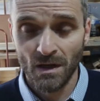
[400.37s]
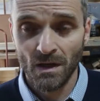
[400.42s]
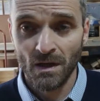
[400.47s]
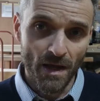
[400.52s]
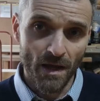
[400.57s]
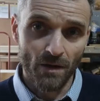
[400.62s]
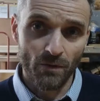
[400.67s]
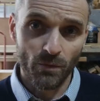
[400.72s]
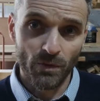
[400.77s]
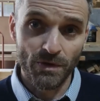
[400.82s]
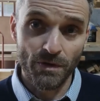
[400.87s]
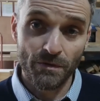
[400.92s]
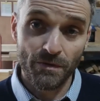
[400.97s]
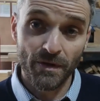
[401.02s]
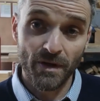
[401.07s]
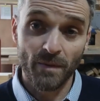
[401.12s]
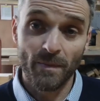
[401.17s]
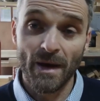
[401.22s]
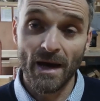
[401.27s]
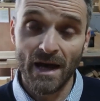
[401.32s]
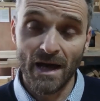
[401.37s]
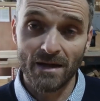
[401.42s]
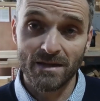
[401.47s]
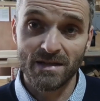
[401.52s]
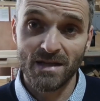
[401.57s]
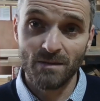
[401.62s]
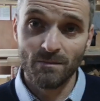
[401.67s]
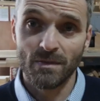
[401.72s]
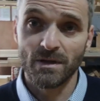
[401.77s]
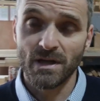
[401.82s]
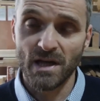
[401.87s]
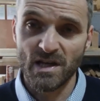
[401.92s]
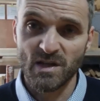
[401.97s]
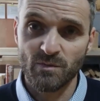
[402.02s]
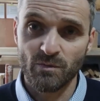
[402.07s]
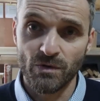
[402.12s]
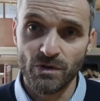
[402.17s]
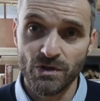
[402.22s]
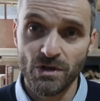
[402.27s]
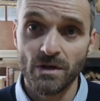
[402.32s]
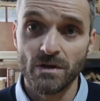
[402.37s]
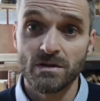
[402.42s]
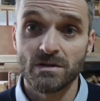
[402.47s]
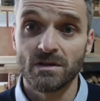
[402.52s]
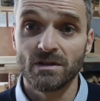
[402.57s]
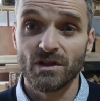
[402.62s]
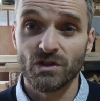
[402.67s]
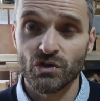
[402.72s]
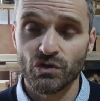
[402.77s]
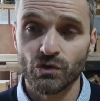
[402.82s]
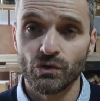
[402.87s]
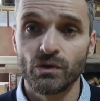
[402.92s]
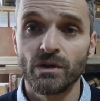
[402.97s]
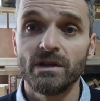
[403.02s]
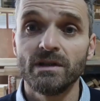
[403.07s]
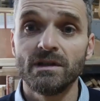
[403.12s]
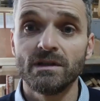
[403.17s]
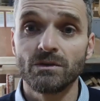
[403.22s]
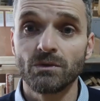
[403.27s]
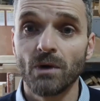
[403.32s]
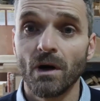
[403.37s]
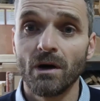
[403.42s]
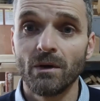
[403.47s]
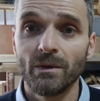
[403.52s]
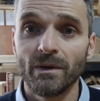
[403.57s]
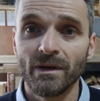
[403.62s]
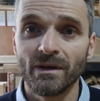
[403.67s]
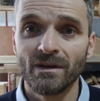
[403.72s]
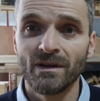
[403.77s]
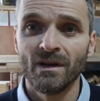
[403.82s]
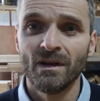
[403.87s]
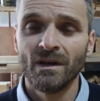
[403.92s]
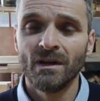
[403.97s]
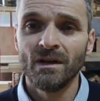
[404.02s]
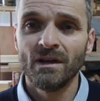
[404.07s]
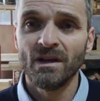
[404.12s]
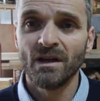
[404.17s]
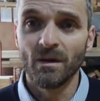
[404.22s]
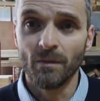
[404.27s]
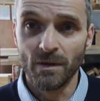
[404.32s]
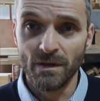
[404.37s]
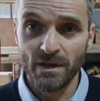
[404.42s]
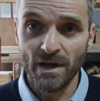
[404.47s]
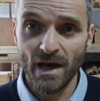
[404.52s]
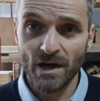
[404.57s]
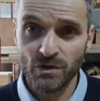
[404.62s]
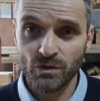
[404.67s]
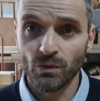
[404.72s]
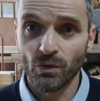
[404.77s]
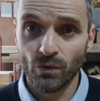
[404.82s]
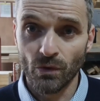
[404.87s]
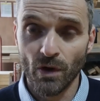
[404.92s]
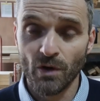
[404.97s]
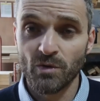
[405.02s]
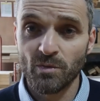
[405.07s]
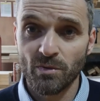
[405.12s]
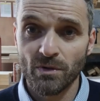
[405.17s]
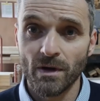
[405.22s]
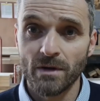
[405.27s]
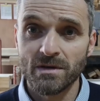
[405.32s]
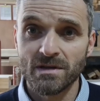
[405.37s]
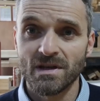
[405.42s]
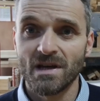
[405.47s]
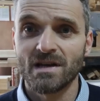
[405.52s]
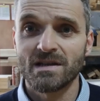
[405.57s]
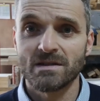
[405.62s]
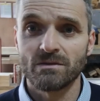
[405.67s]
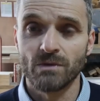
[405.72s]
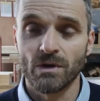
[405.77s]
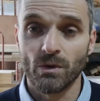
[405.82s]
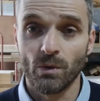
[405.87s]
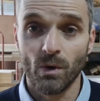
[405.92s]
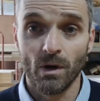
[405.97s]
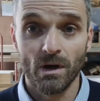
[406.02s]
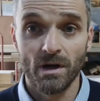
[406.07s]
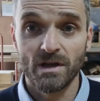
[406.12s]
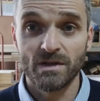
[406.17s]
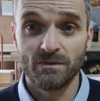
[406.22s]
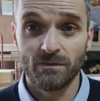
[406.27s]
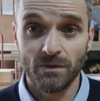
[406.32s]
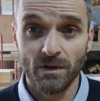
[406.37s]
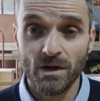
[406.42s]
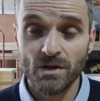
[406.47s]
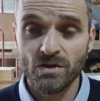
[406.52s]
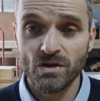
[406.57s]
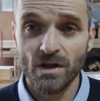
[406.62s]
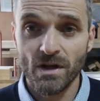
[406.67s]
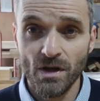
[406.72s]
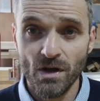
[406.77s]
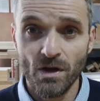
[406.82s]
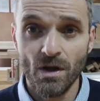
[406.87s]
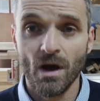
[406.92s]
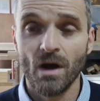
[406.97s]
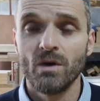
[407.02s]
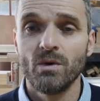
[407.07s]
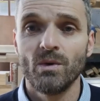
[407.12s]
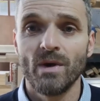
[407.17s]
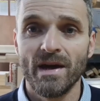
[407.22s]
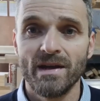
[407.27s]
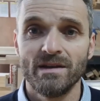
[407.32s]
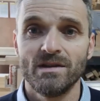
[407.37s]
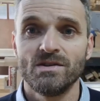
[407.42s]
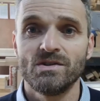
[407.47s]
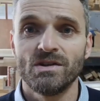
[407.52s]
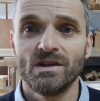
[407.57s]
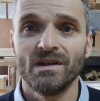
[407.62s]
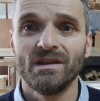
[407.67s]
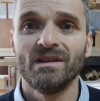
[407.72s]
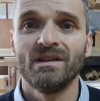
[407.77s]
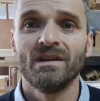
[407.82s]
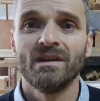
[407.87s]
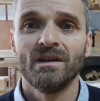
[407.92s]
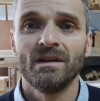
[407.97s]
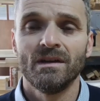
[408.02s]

Now, when you think about how timber gets produced and a tree growing, I mean, the actual growth process requires virtually no energy.